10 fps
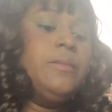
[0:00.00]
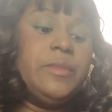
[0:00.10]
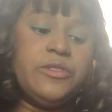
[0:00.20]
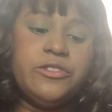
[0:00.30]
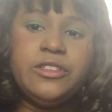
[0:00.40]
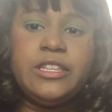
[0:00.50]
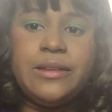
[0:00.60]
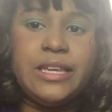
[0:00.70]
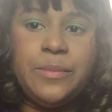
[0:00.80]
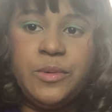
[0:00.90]
But they're the
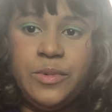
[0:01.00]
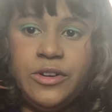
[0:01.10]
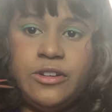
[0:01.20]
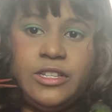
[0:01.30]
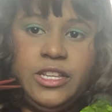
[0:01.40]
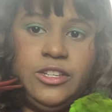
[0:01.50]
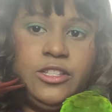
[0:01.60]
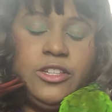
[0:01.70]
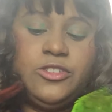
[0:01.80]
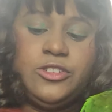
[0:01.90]
same type of bird.
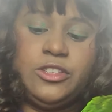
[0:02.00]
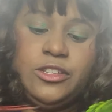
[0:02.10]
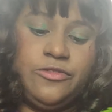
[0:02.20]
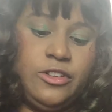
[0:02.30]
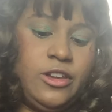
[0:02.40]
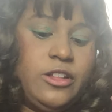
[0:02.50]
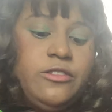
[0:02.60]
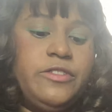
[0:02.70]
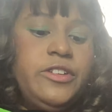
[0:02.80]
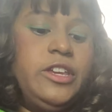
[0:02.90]
Essentially, they're just different
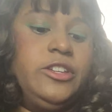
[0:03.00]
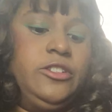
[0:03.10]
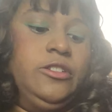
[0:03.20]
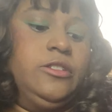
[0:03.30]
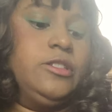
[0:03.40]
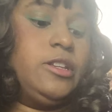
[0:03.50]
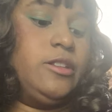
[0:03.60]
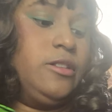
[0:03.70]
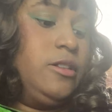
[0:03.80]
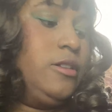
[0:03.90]
color variations,
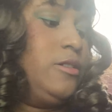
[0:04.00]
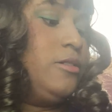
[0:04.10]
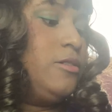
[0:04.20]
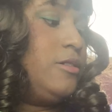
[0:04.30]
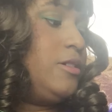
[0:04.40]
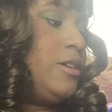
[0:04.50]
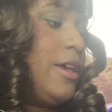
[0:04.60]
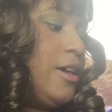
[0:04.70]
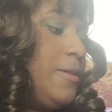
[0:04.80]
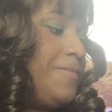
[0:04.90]
and
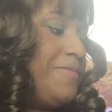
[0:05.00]
yeah,